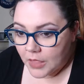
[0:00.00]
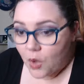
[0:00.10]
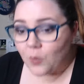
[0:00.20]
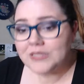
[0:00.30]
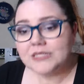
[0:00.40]

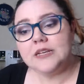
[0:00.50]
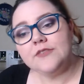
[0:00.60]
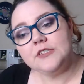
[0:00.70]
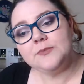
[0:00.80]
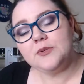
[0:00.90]
What's the
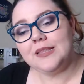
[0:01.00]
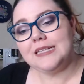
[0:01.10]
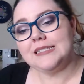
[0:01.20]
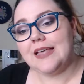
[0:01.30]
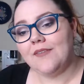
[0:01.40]
difference between the
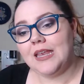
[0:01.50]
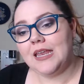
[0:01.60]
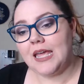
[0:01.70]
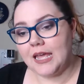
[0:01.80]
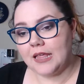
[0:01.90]

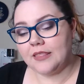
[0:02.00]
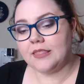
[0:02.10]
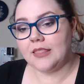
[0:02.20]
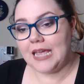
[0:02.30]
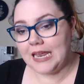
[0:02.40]

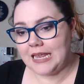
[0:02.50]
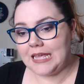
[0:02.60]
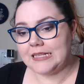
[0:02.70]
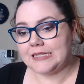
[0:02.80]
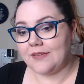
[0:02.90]
780
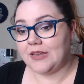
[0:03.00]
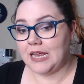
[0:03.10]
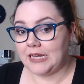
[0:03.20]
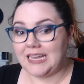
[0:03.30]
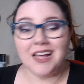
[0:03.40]
and the
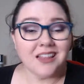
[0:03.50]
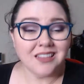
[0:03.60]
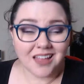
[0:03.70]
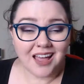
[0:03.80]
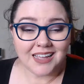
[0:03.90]
790? A
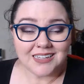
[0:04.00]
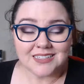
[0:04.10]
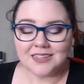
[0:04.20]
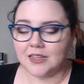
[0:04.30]
lot.